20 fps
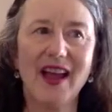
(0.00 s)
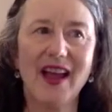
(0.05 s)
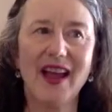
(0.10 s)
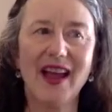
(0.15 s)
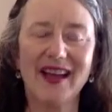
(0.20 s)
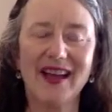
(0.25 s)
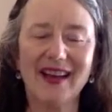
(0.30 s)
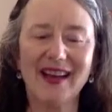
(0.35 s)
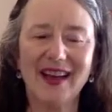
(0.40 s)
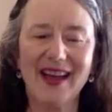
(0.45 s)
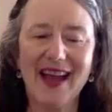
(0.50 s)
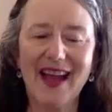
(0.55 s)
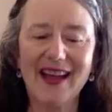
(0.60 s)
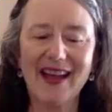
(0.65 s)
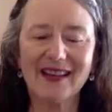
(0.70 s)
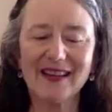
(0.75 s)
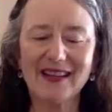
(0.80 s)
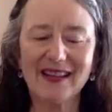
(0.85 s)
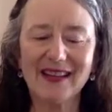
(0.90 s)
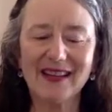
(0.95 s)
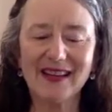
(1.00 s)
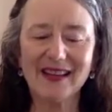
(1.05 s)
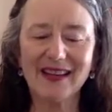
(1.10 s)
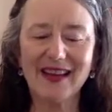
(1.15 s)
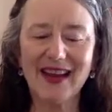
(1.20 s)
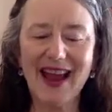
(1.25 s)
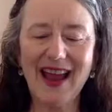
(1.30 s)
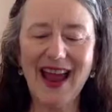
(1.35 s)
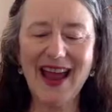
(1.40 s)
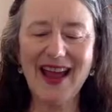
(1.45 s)
and
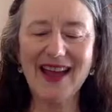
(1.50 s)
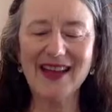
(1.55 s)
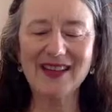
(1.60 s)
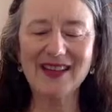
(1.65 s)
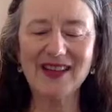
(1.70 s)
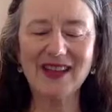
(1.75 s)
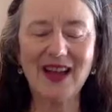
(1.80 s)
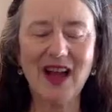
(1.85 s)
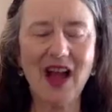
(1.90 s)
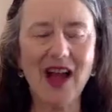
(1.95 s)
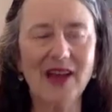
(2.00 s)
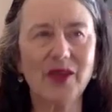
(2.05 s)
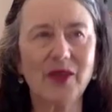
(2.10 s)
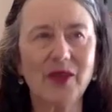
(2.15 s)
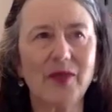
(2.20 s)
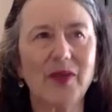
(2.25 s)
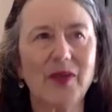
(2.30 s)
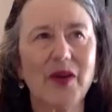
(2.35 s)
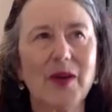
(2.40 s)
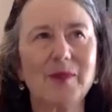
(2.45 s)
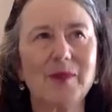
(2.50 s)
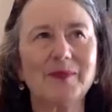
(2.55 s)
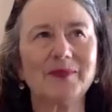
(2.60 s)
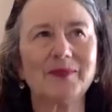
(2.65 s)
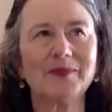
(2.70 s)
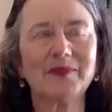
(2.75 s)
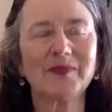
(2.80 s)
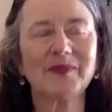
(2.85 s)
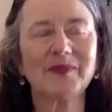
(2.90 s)
as kind of